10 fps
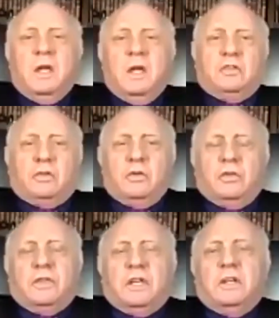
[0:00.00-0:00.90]
Because the
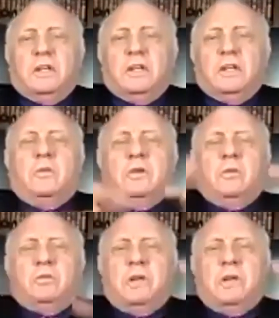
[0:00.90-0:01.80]
truth is,
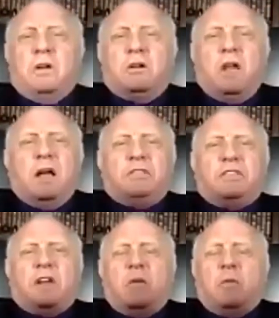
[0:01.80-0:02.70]
in our
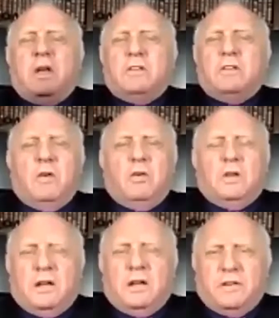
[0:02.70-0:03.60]
lifetime, we have a
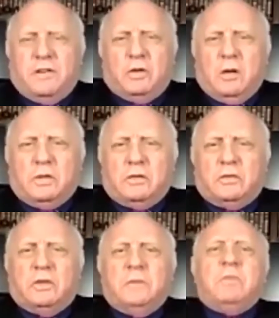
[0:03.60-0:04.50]
whole lot of phone
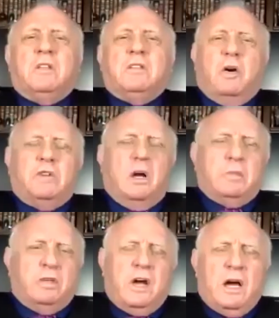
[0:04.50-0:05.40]
numbers. Phone
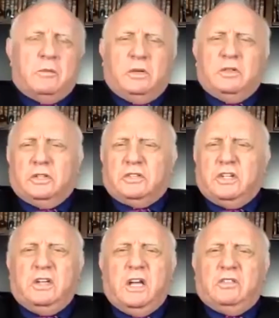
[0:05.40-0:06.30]
number you had when you're a
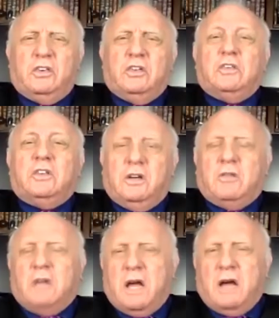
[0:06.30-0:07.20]
teenager, you
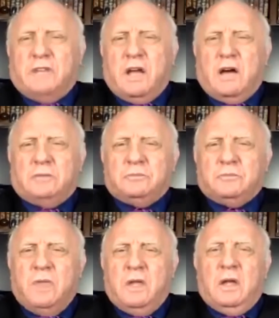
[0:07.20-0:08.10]
don't have now.
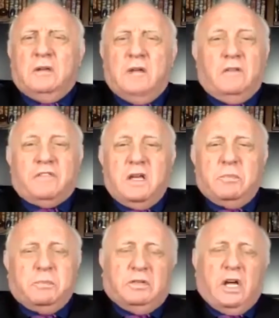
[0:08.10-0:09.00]
Now, if I
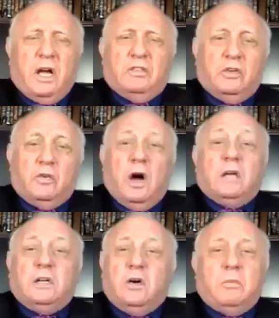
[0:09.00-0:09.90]
hypnotize you, I
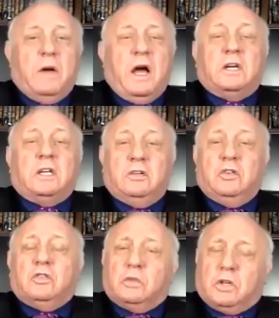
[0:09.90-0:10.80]
can go back and get you
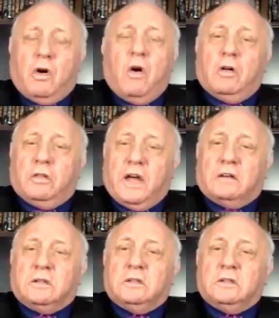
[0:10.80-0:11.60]
to recall that.